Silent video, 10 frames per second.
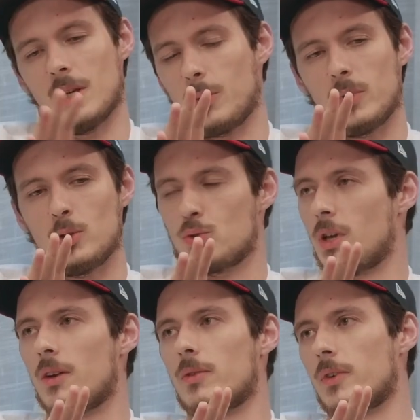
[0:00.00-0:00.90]
we
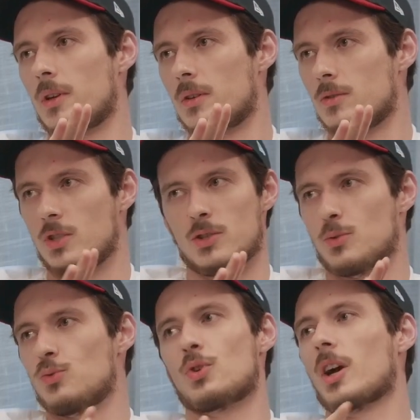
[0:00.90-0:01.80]
used everything just
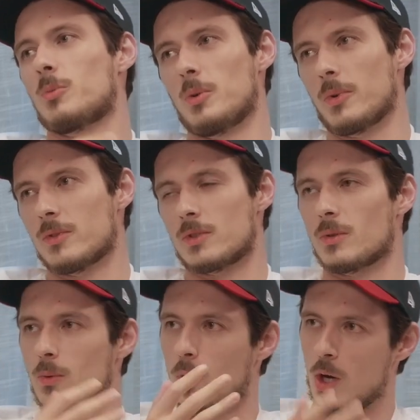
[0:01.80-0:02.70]
to interact people.
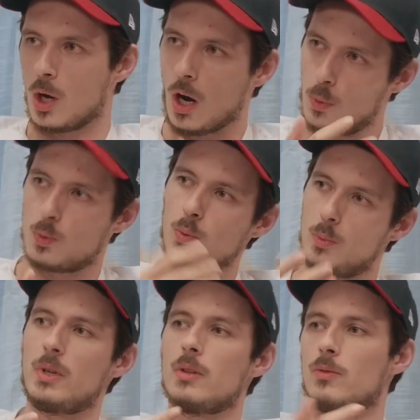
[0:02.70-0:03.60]
So how it will
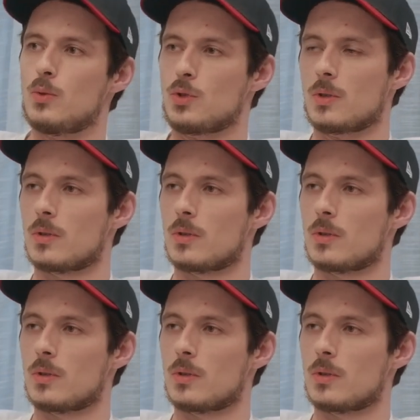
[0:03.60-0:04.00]
be in future?